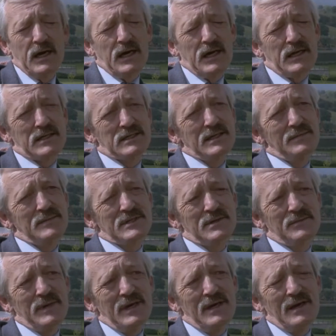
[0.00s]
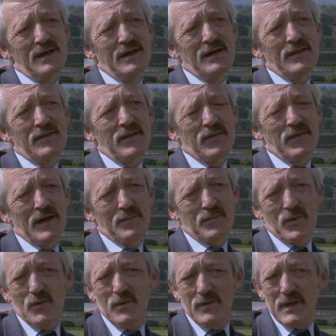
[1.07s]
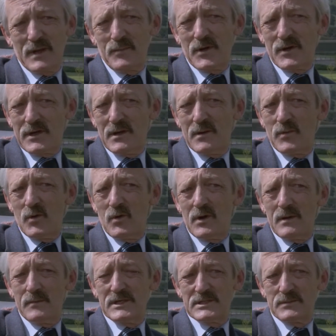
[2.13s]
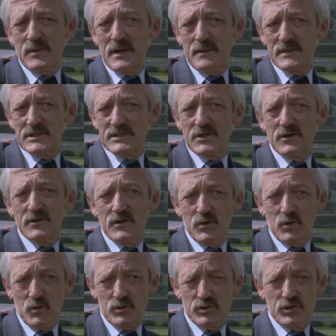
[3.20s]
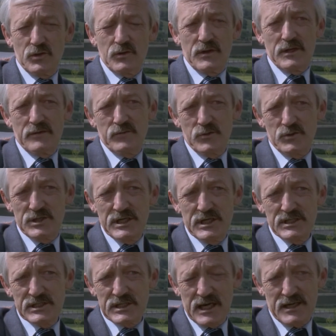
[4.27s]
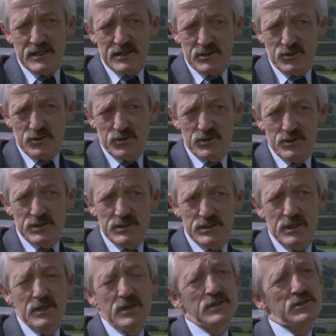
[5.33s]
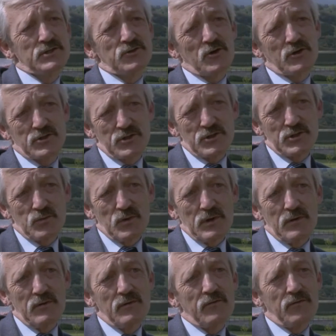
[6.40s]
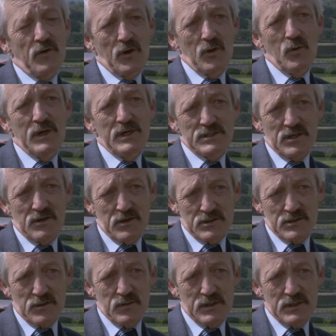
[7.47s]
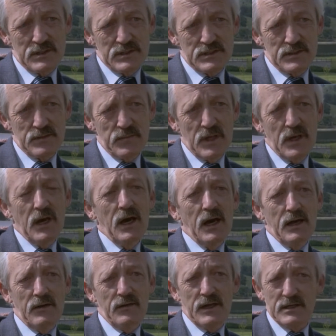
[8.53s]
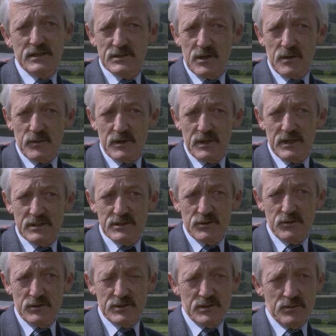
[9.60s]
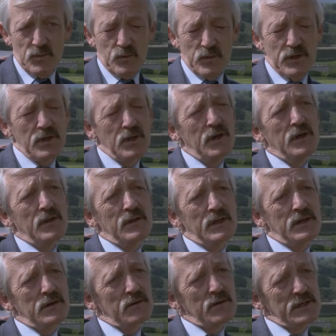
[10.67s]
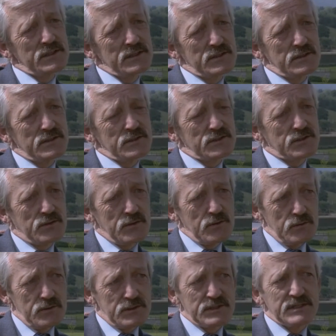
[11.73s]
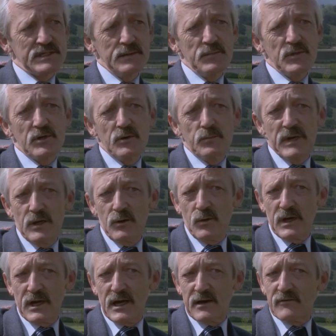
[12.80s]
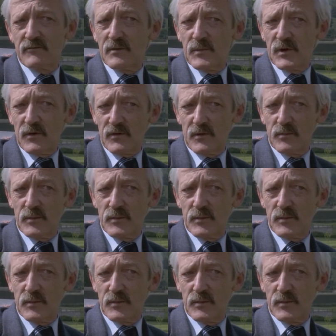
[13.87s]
and it seems to me that that particular program is premised on the notion that if you change attitudes, structures will follow as a consequence, and that is operating in schools at the moment. The integration schools seem to be going at it from another